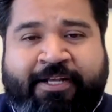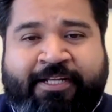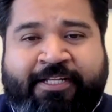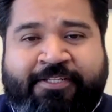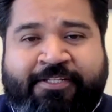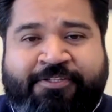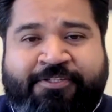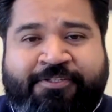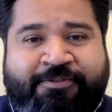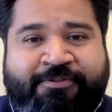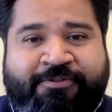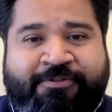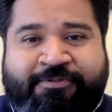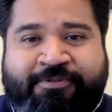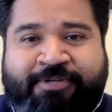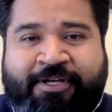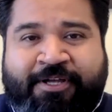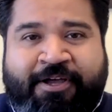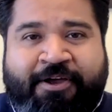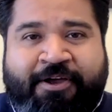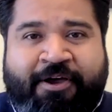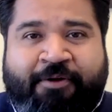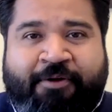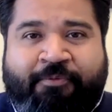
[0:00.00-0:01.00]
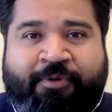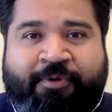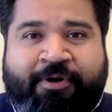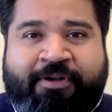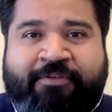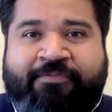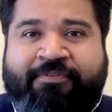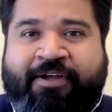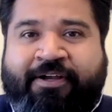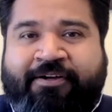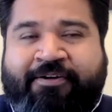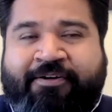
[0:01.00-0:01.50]
into one
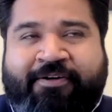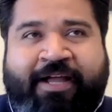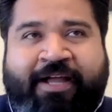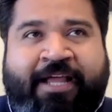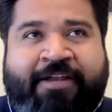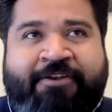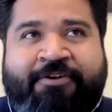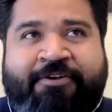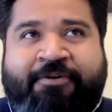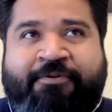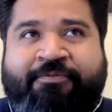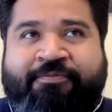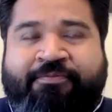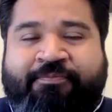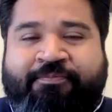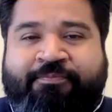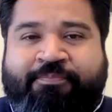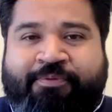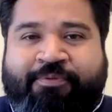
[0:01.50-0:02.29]
of our, I know,